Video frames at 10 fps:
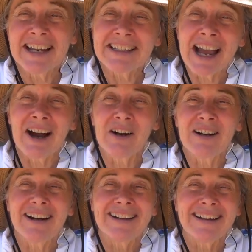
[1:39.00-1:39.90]
Now,
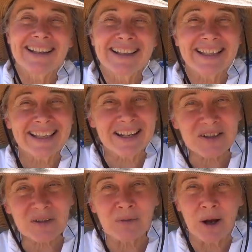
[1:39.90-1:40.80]

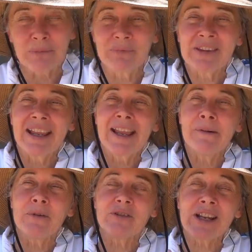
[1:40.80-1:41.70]
here's the rub.
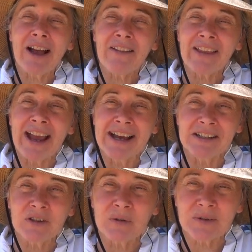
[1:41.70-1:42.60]
If you tell
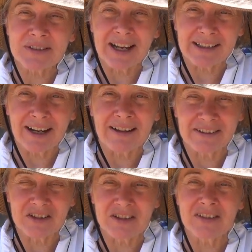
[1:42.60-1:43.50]
that to a
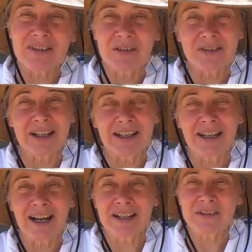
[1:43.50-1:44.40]
psychologist or a
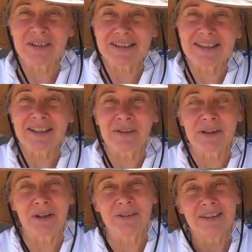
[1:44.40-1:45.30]
psychiatrist, they'll
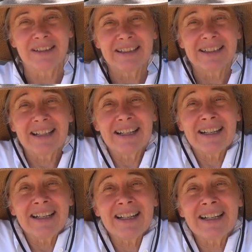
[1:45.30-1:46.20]
go,
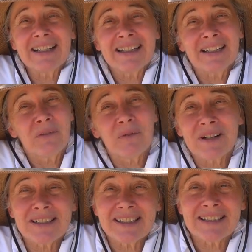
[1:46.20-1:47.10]
eh,
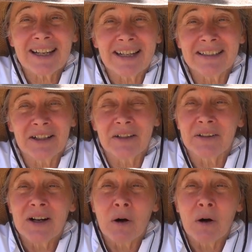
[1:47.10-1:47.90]
what does this guy know?